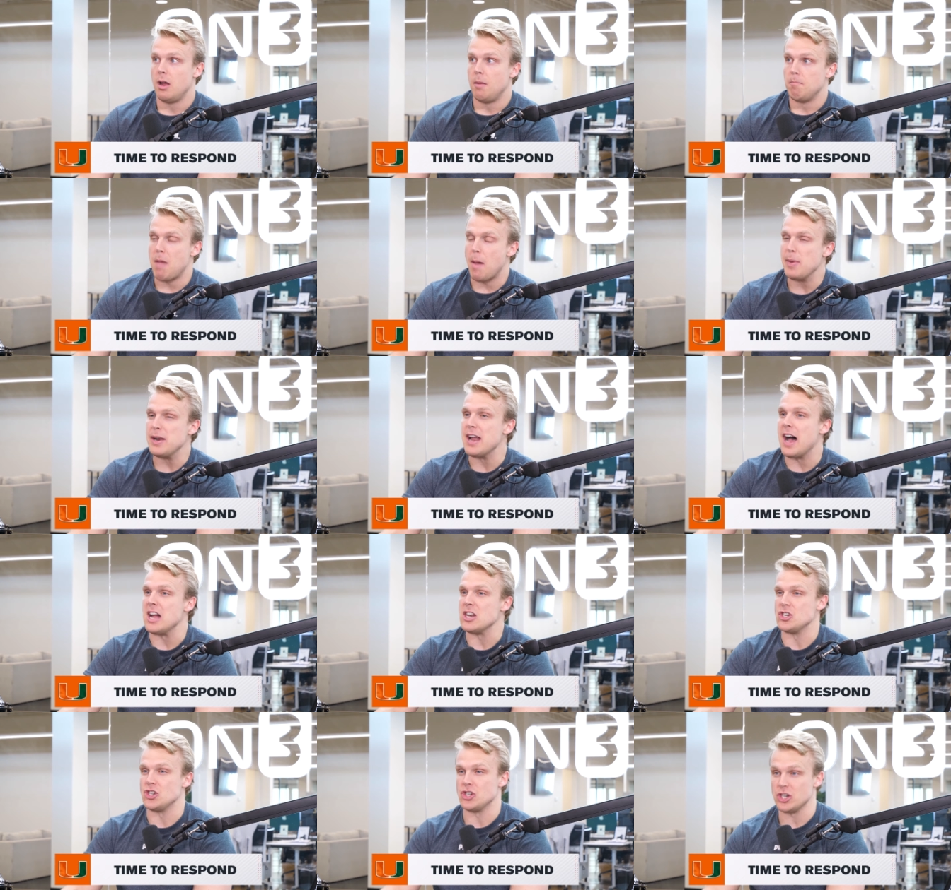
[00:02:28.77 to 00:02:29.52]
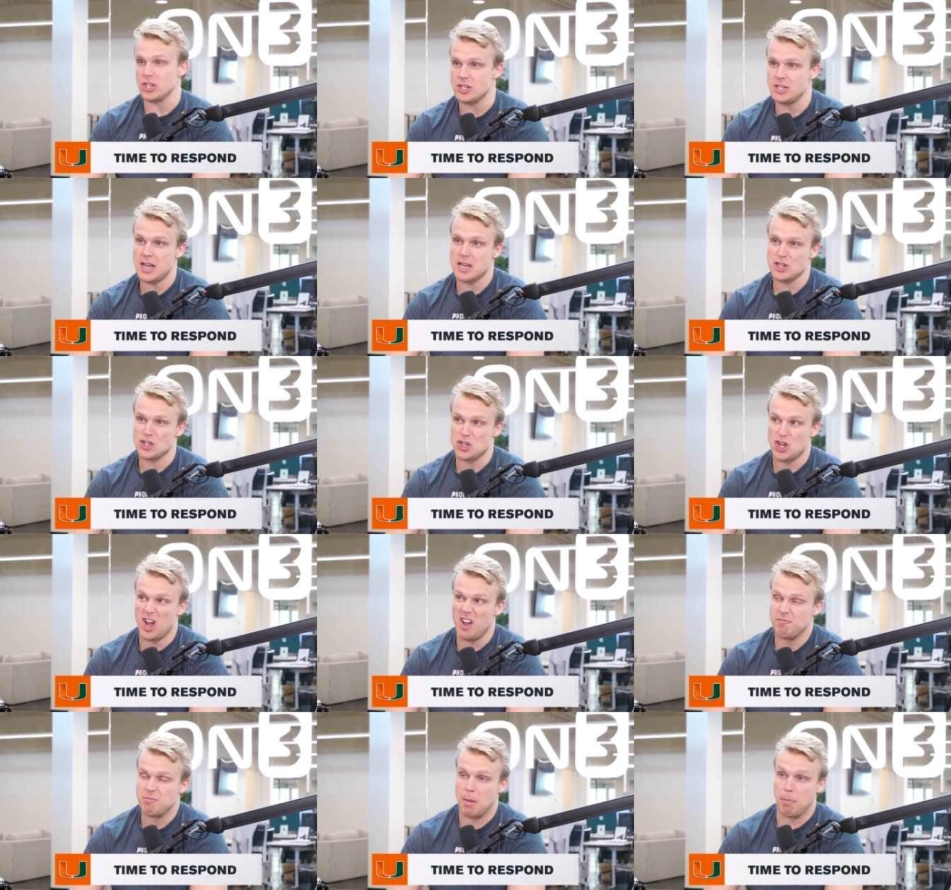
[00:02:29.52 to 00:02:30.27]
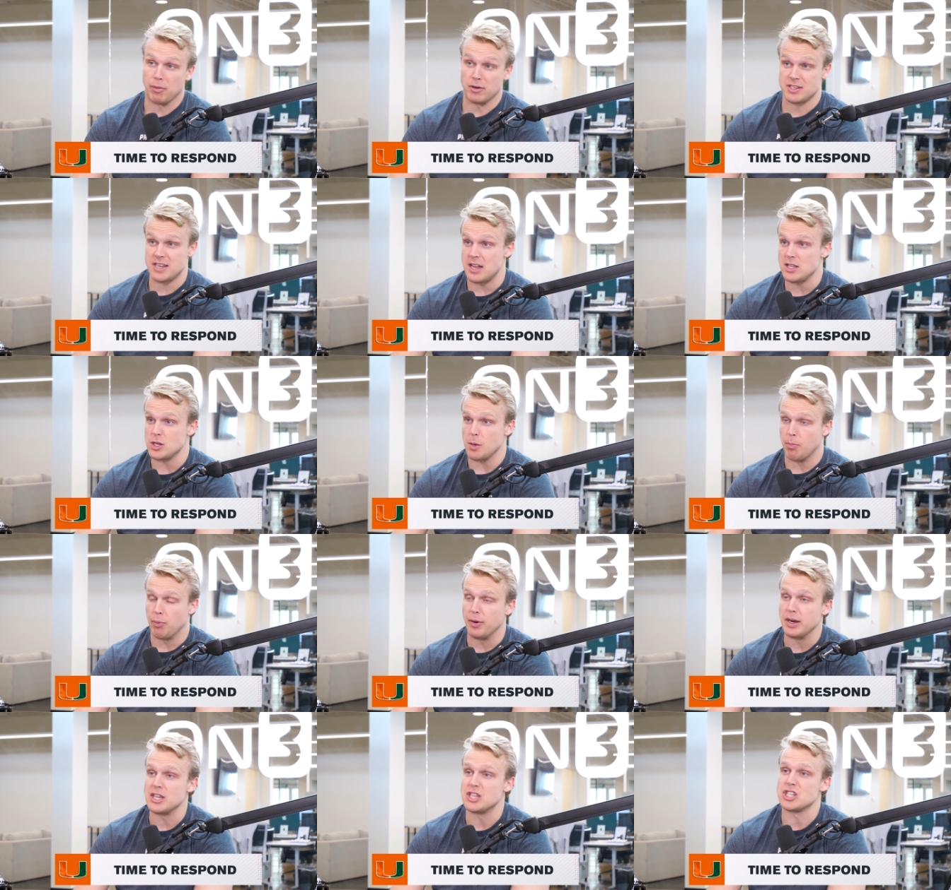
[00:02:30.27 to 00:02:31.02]
maybe not just as tough, but presents a
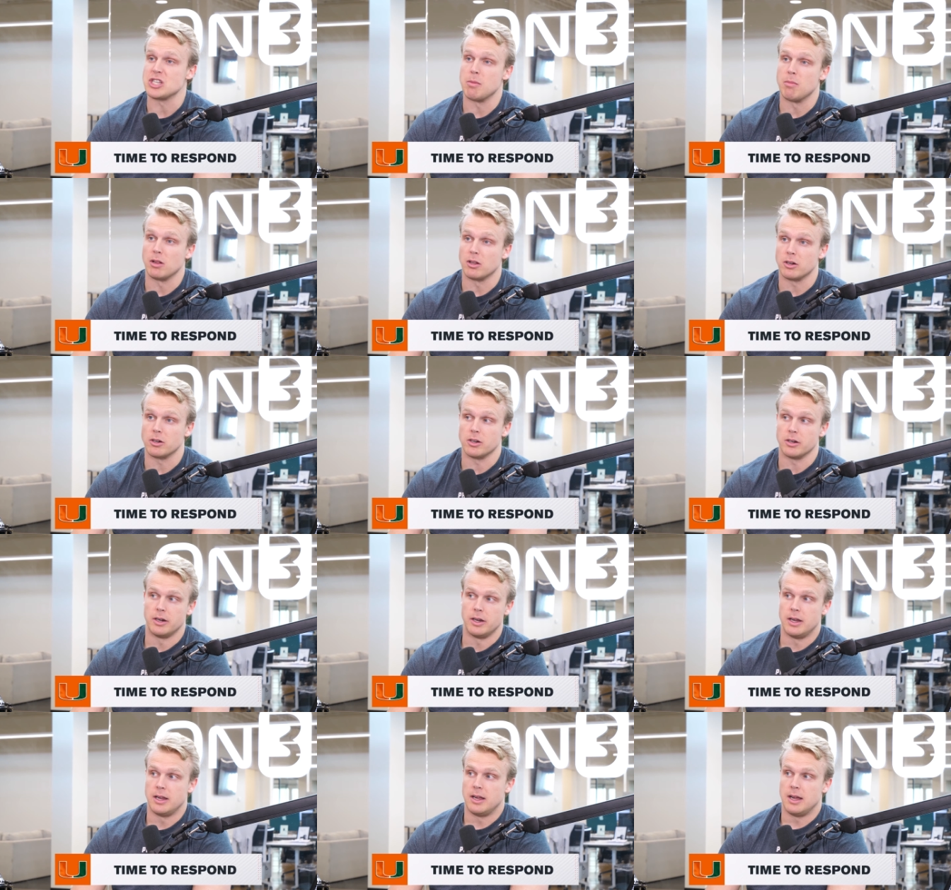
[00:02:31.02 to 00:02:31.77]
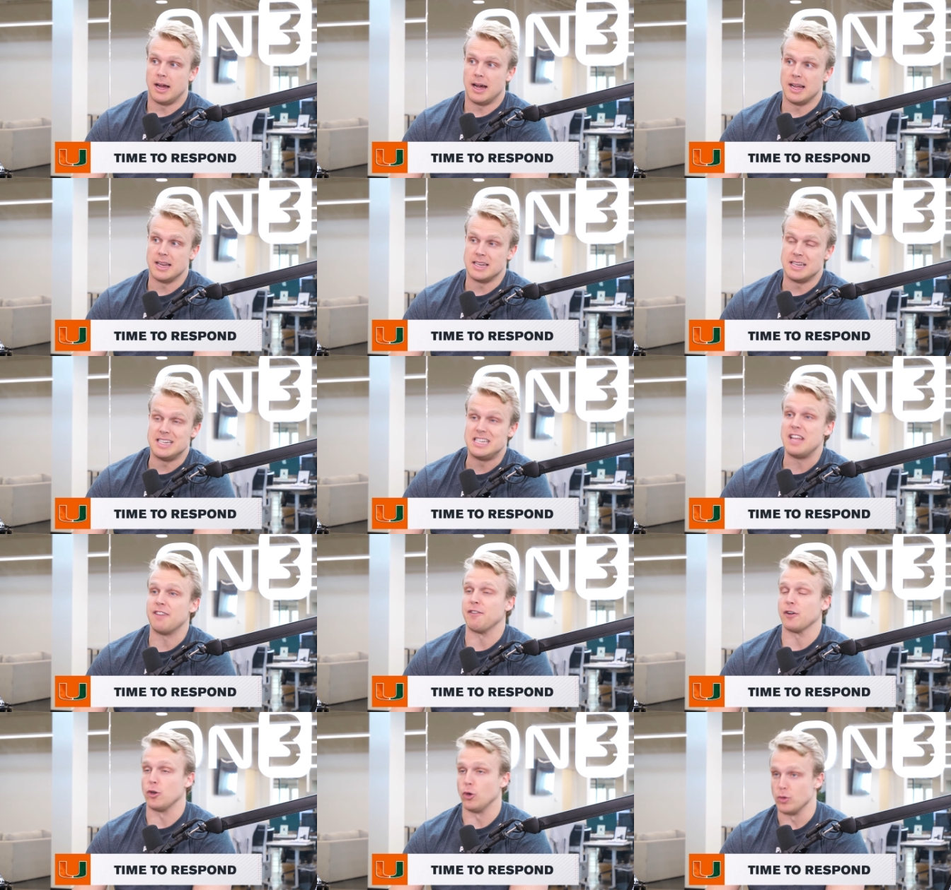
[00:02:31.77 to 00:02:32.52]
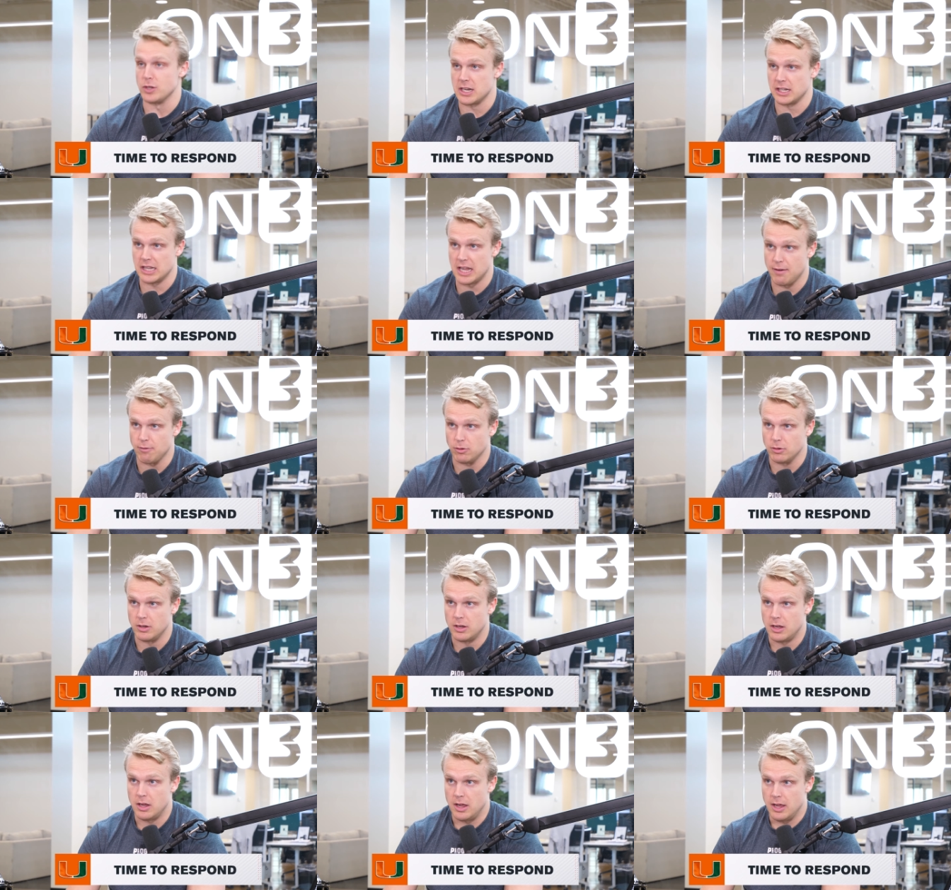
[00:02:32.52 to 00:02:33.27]
pretty similar uh, difficulty level
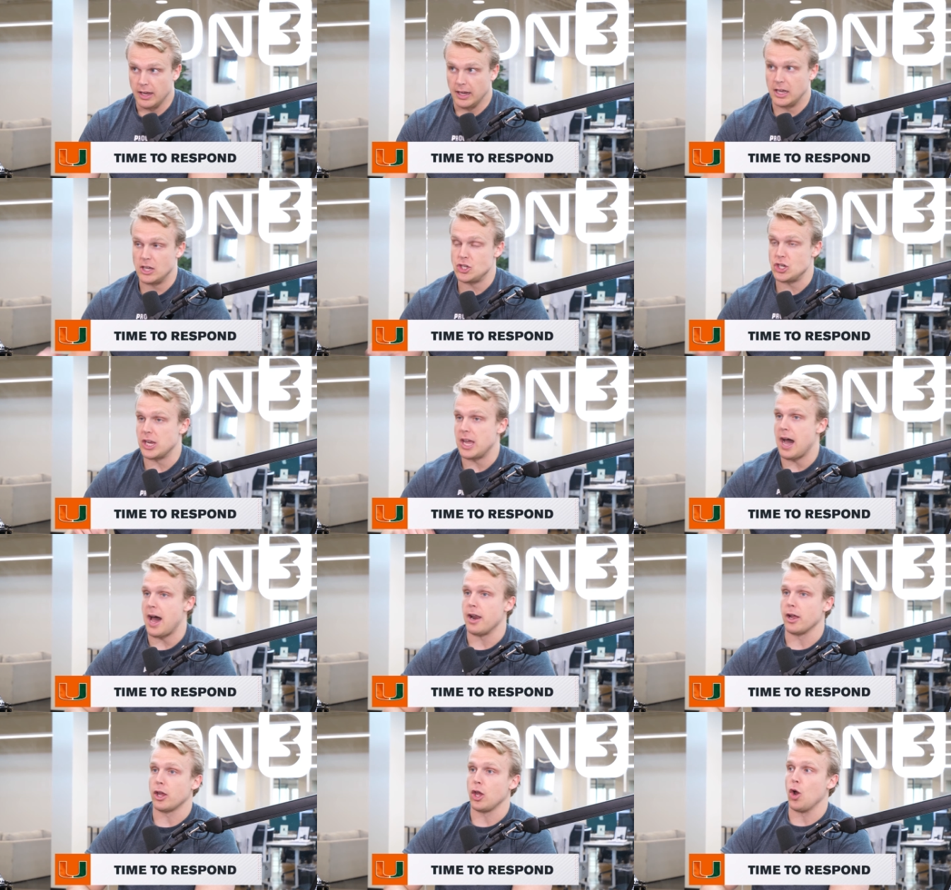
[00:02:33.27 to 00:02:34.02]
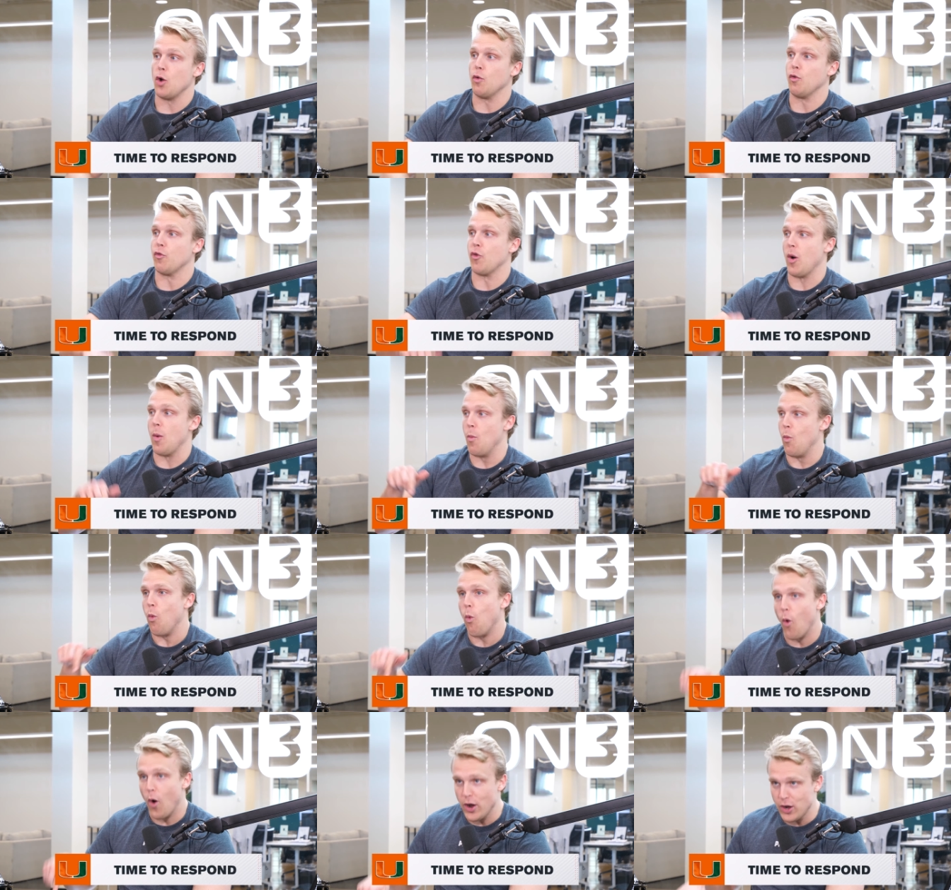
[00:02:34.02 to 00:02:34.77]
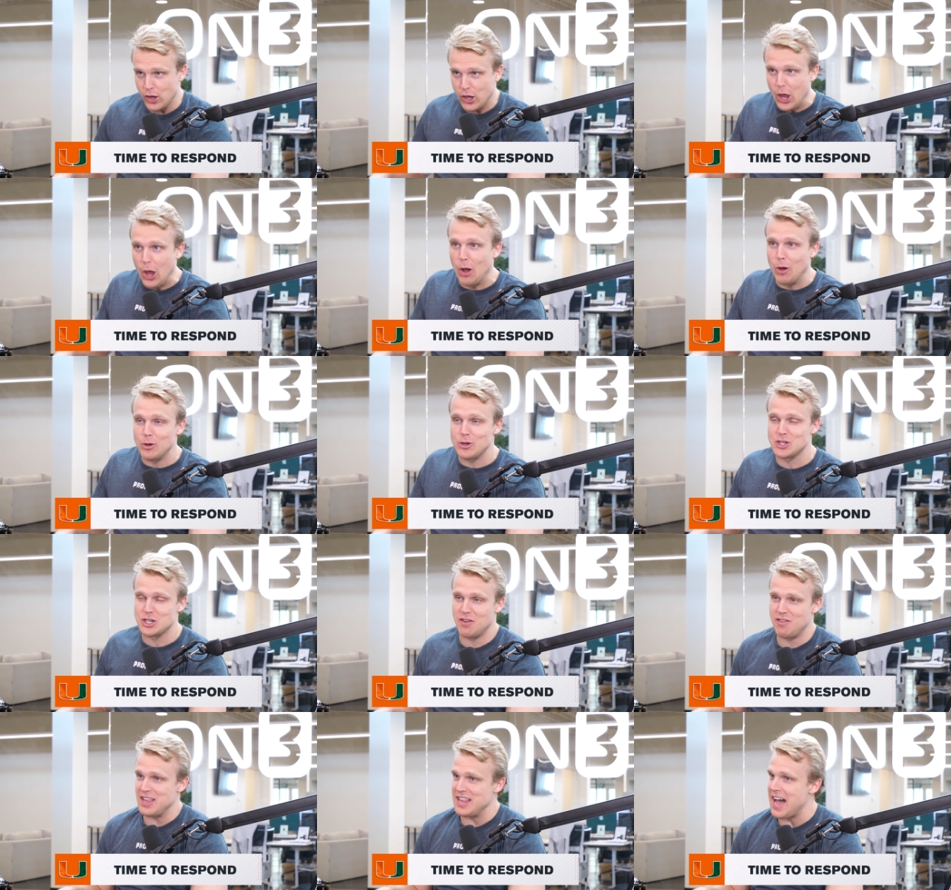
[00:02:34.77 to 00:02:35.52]
because you got to go from one coast
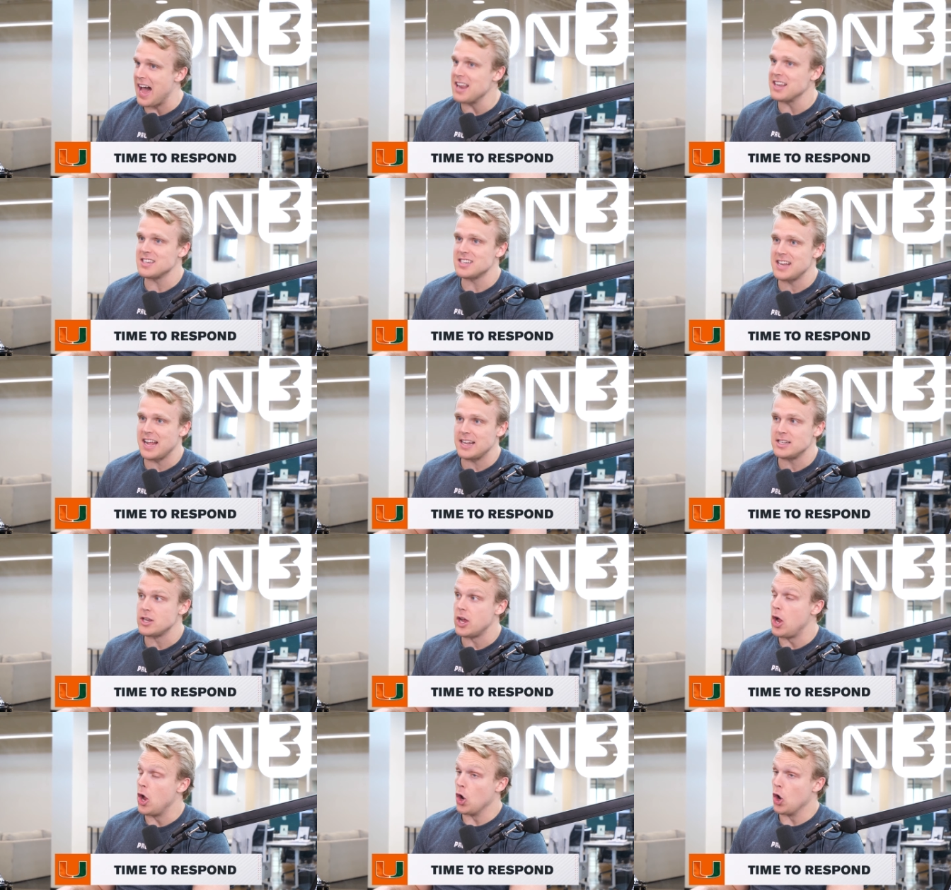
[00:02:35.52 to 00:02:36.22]
to the United States,